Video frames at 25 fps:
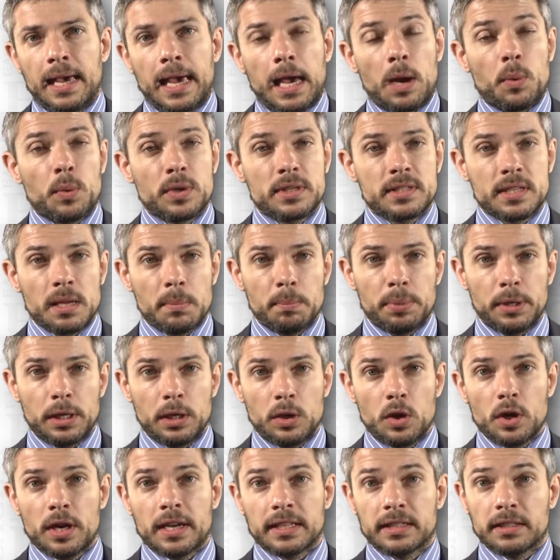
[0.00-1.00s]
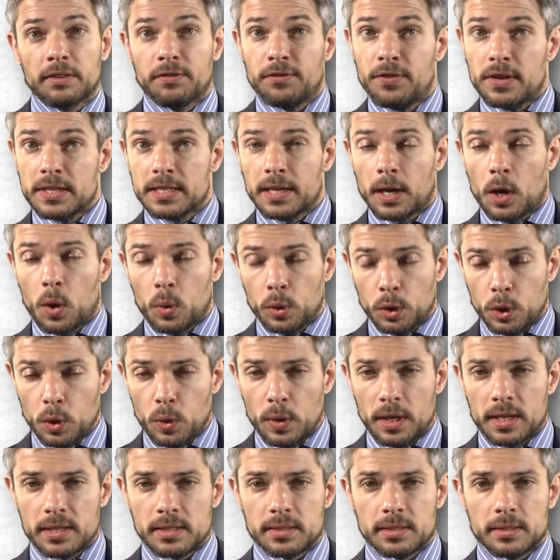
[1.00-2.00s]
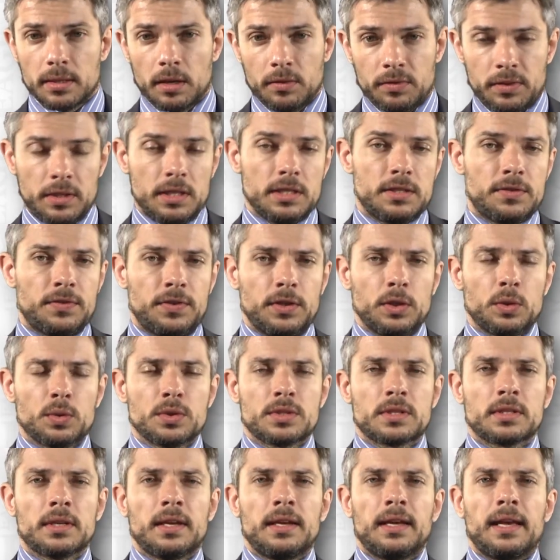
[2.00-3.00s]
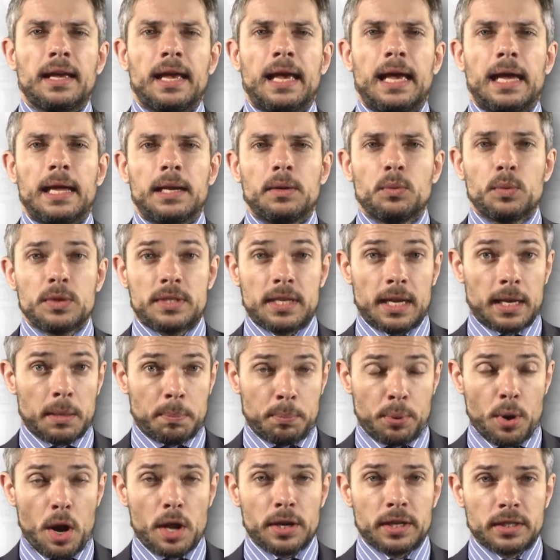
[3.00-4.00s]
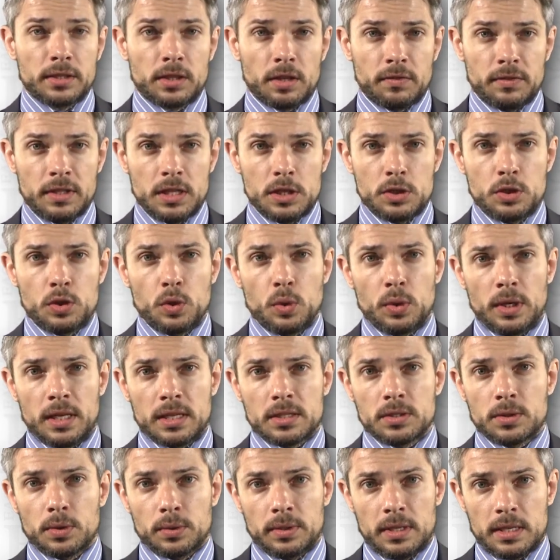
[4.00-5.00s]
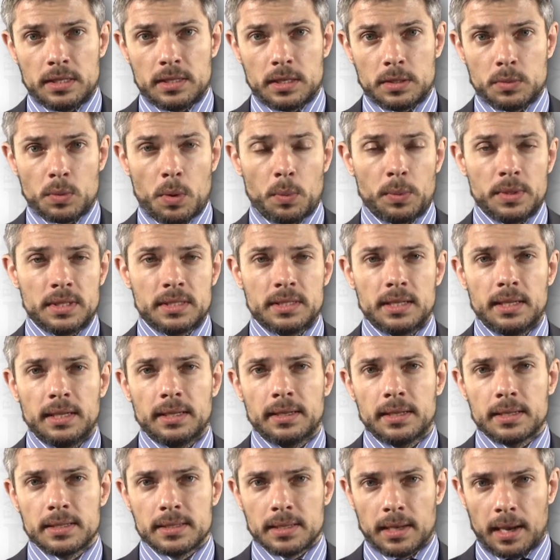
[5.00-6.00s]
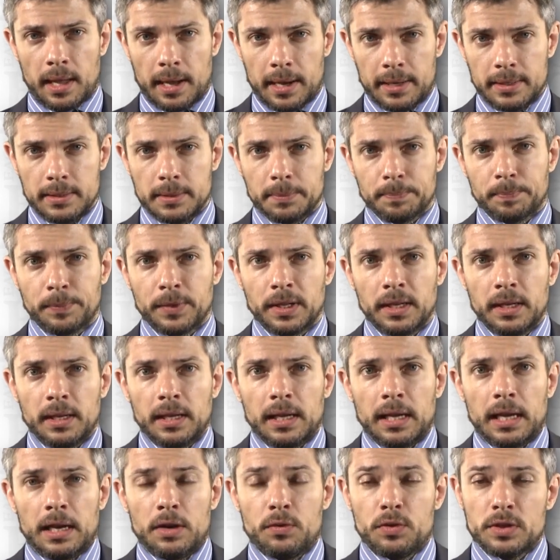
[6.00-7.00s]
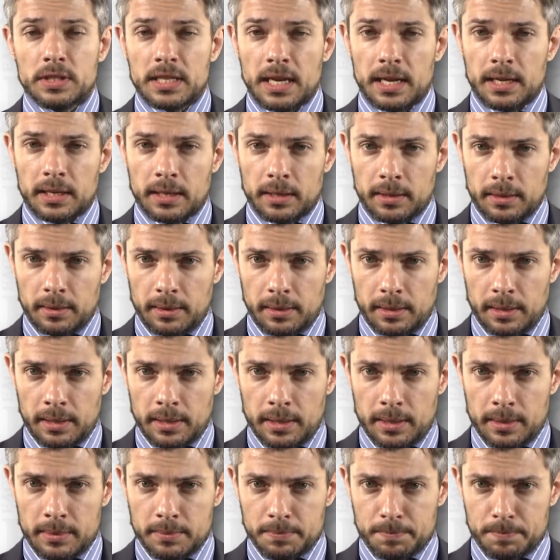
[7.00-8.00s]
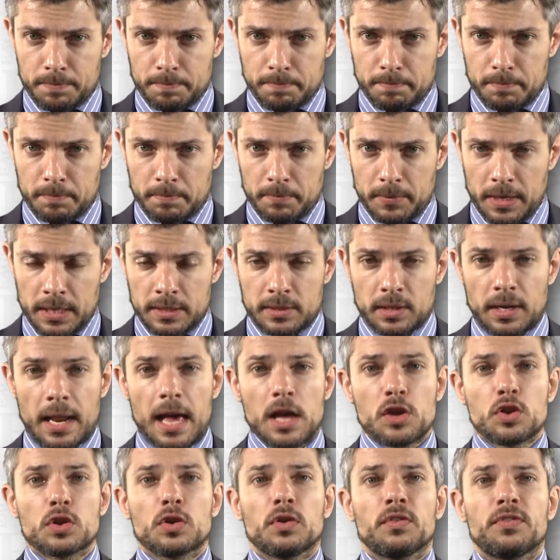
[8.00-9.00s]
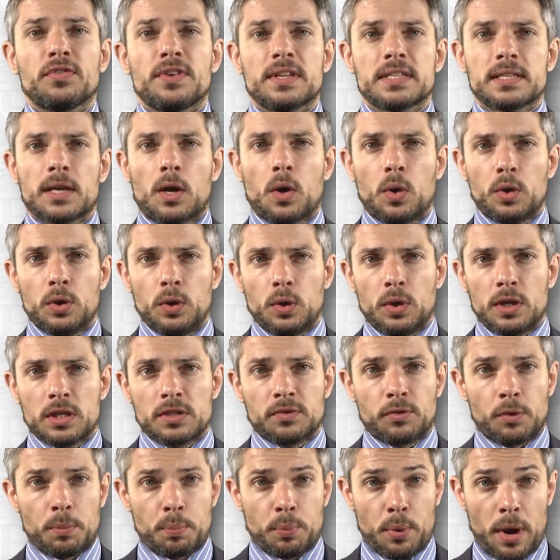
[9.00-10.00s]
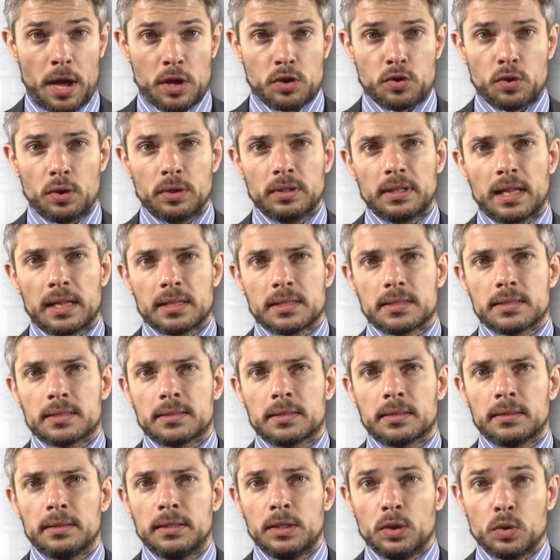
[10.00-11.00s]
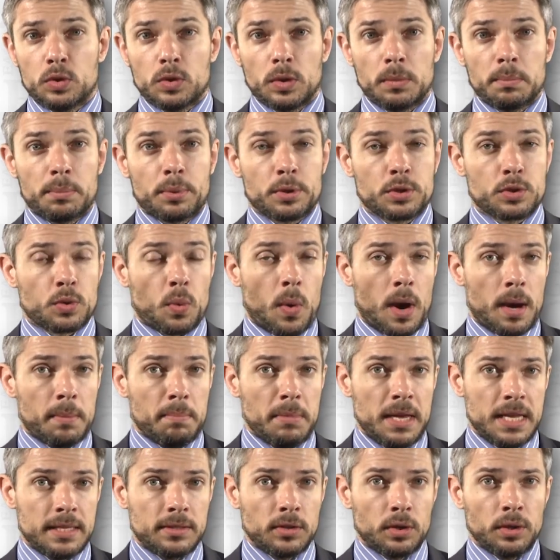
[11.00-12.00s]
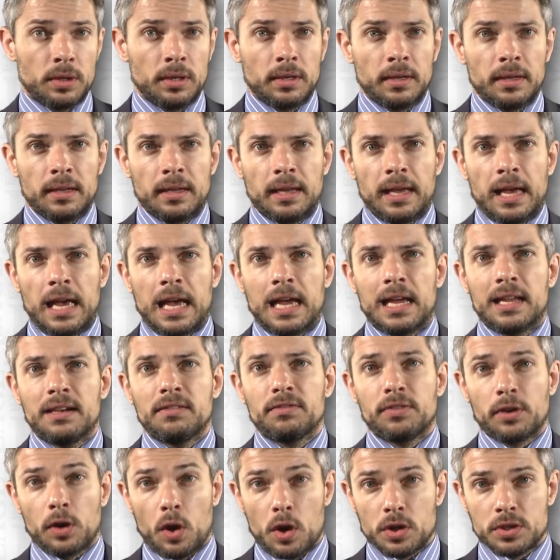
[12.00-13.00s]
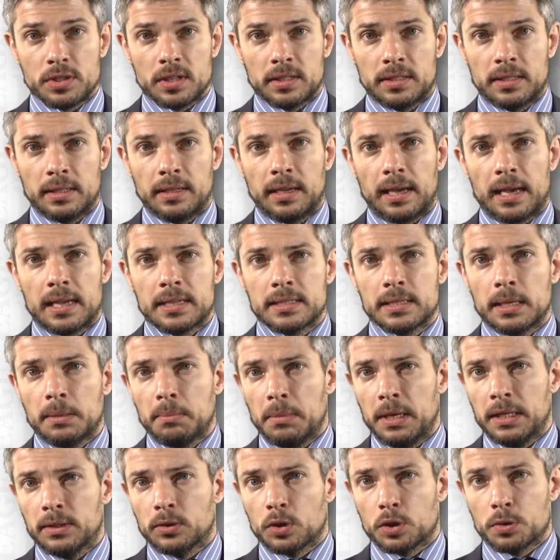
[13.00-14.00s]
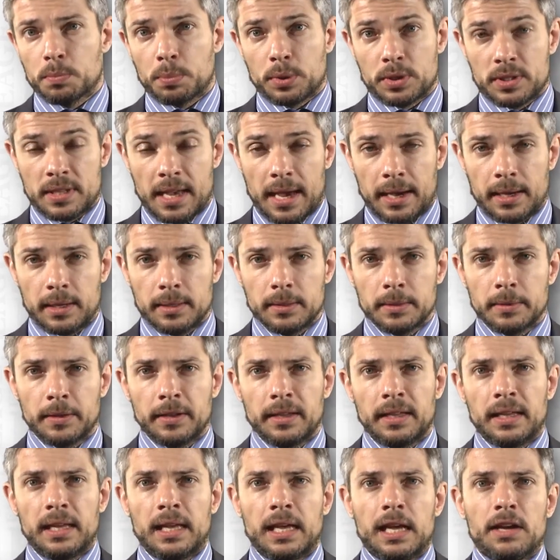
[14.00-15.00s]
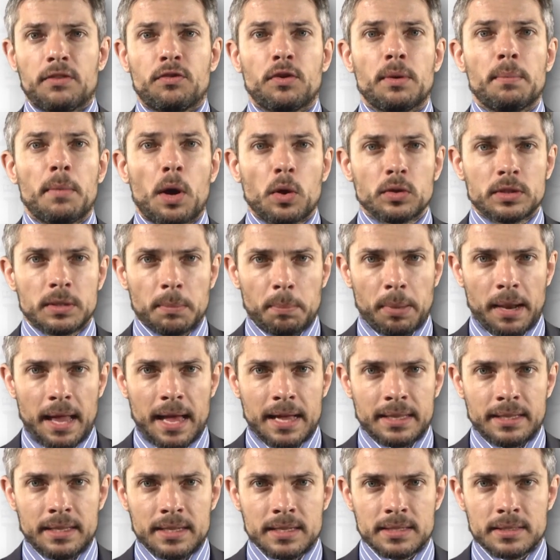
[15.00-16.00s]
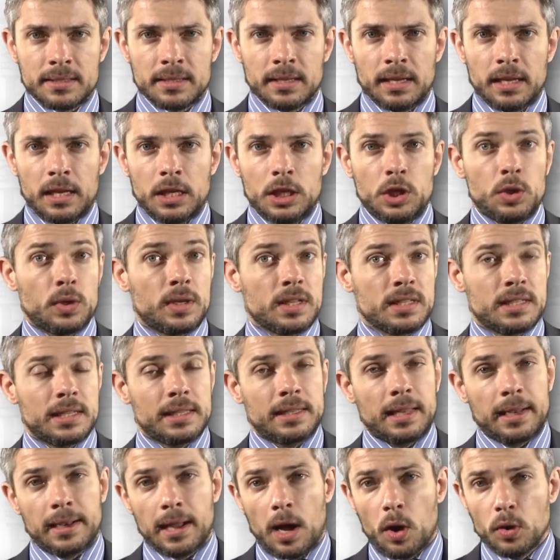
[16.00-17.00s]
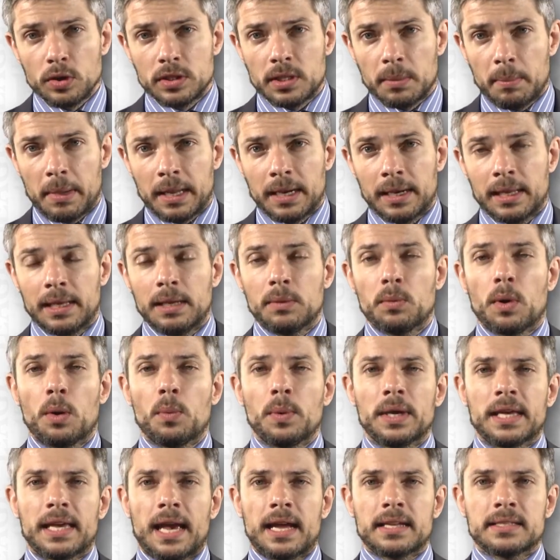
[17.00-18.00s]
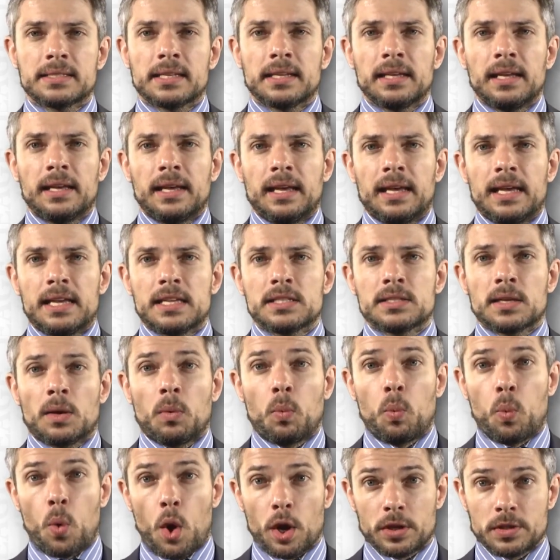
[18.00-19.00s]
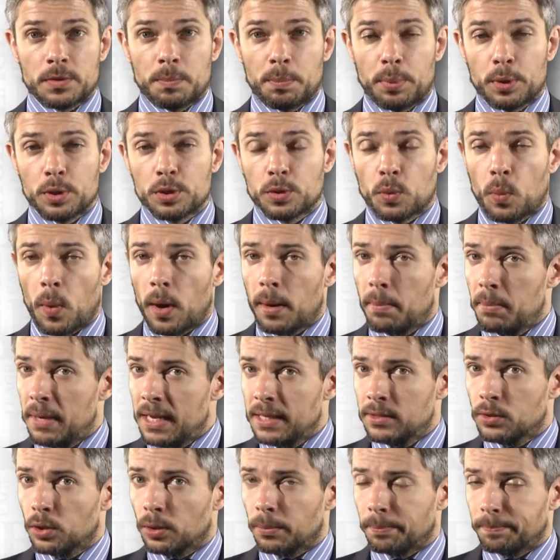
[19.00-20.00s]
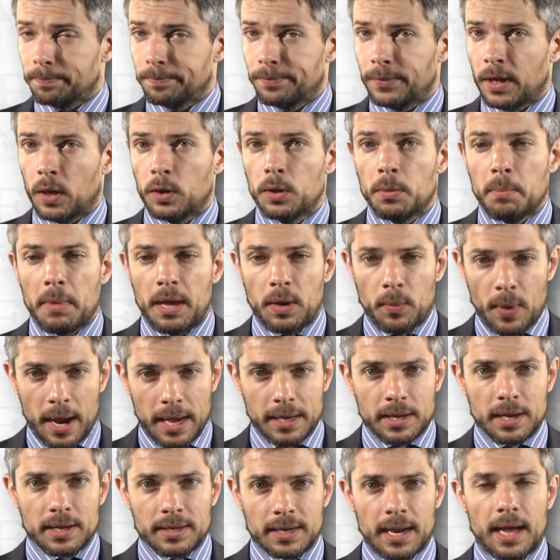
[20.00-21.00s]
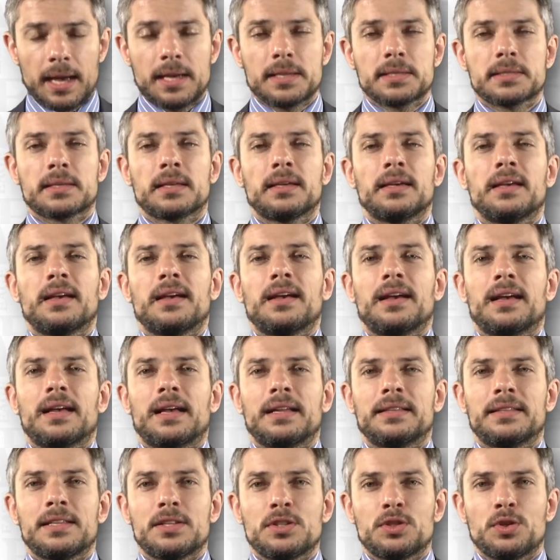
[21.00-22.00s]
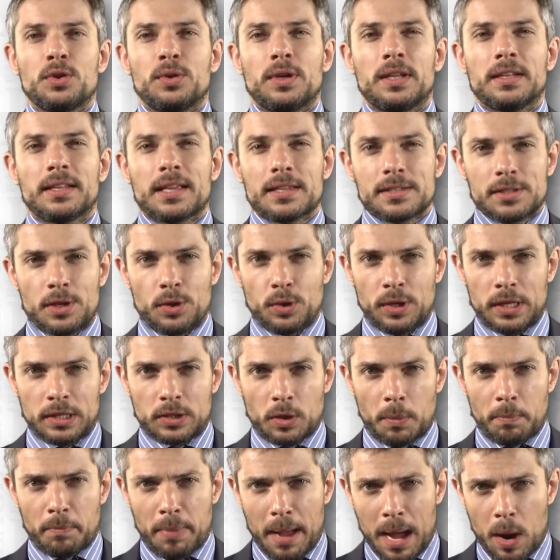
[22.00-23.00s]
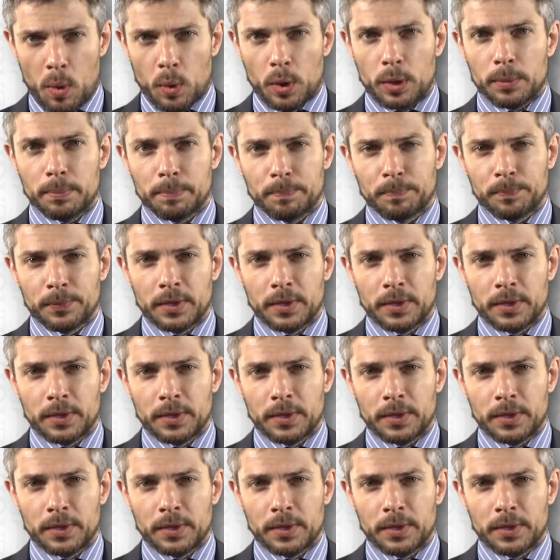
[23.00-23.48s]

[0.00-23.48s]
And we simply look at the physical units of these fields and we take a product of these units. So this is what we see in this slide. If we take uh, international physical units for pressure, that's Newton per square meter, and velocity as in meters per second, if we multiply this, you can see that ultimately what we get is watt per square meter. Now you may recognize uh, this unit as a unit of power.